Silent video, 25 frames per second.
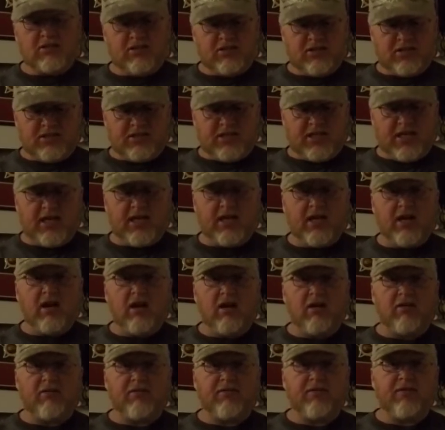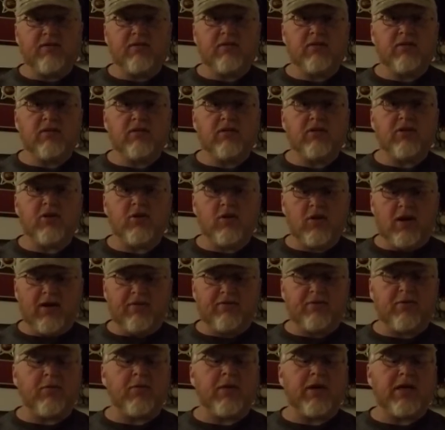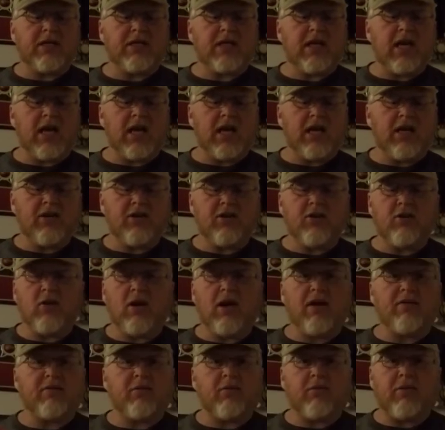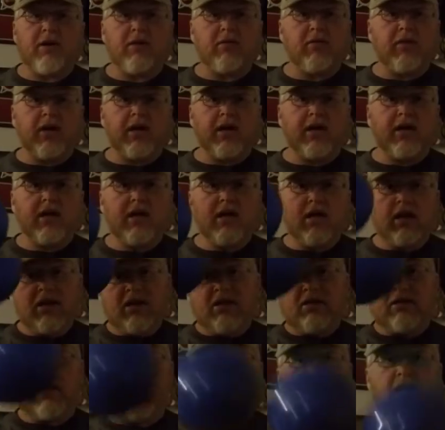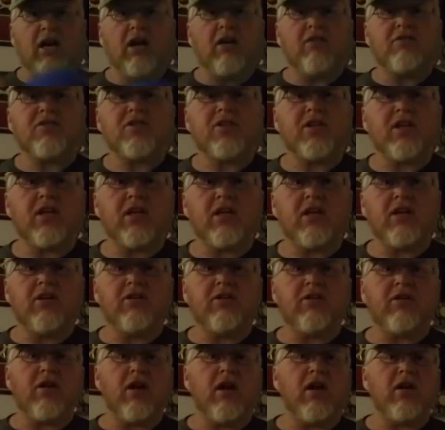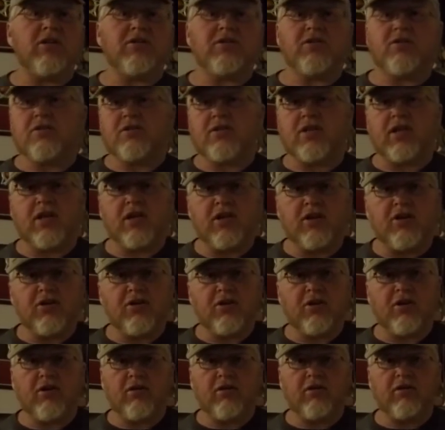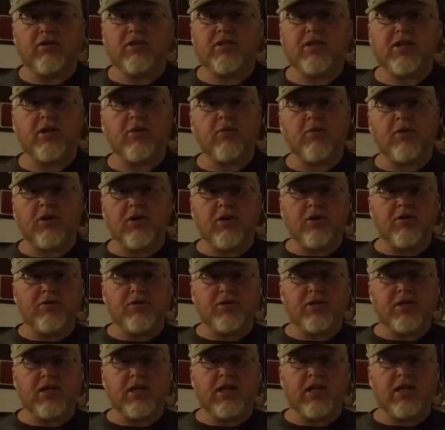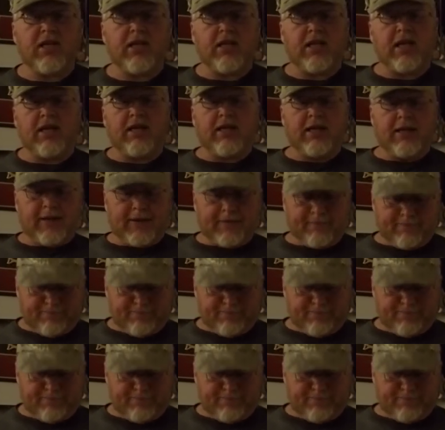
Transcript: Just take it off. You don't have to retie. You don't have to re-rig. Take it off, stick it in your console, stick it in your cooler until you want to use it again that day.